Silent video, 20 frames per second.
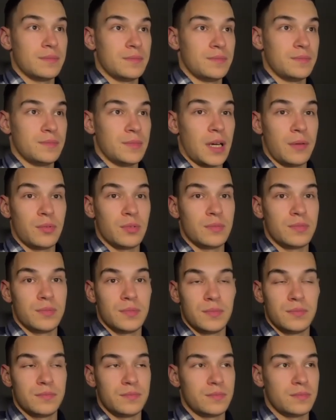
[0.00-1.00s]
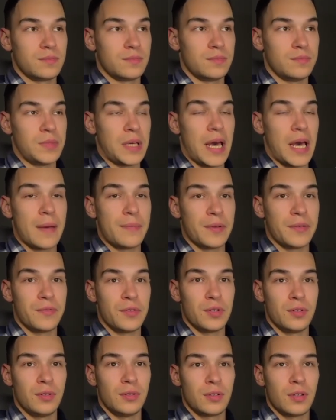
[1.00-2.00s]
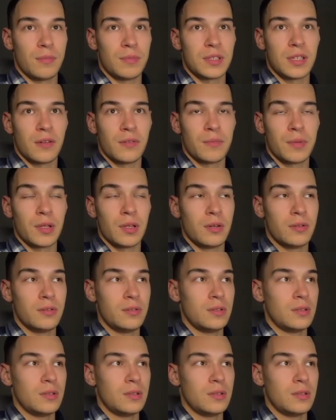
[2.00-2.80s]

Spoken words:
I would be happy if you comment down below.